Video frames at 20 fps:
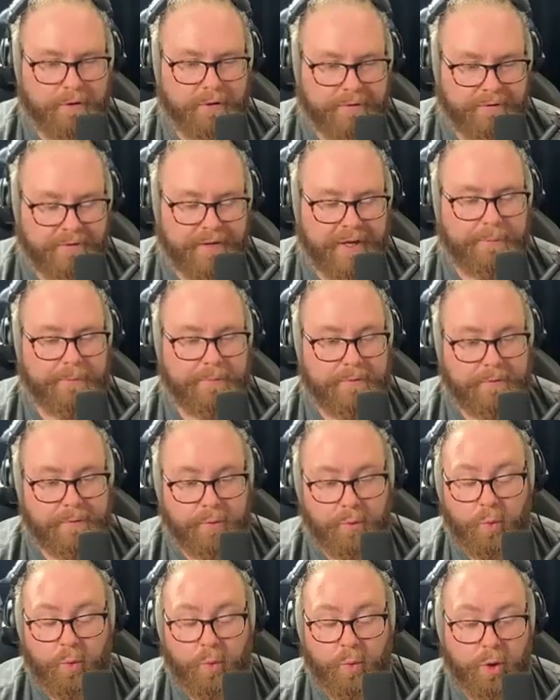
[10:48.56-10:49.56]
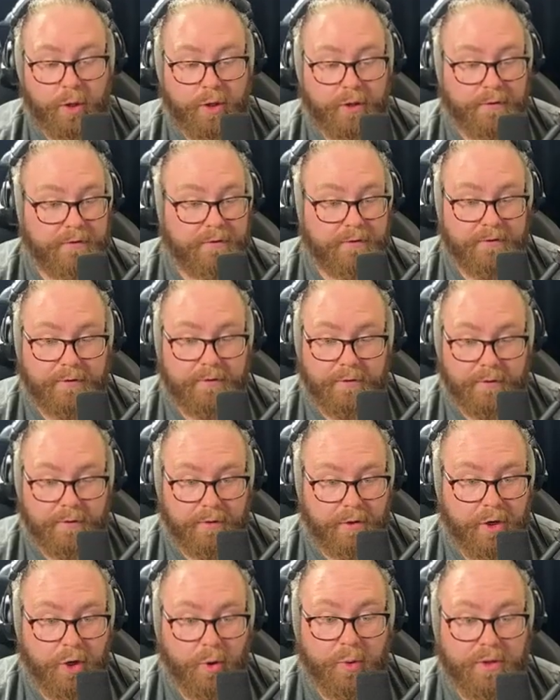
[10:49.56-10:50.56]
steps towards
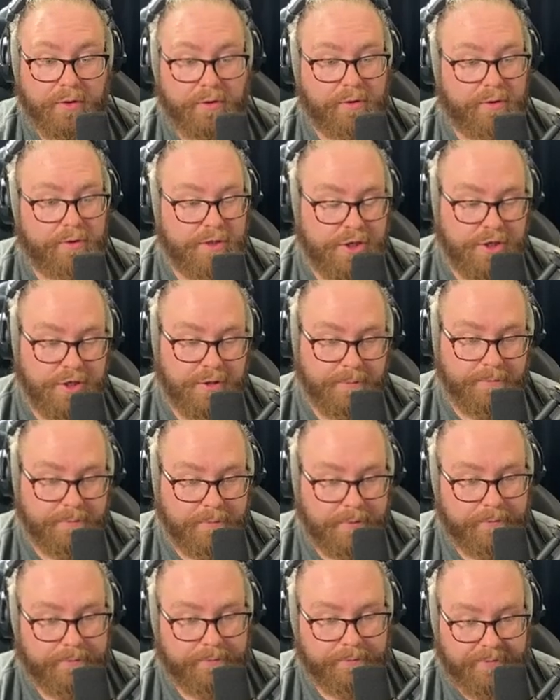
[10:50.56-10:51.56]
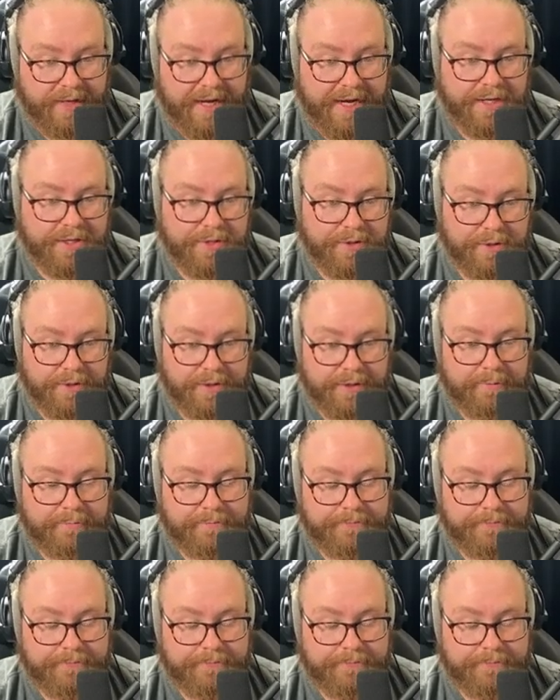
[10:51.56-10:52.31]
going to the gym. Actually,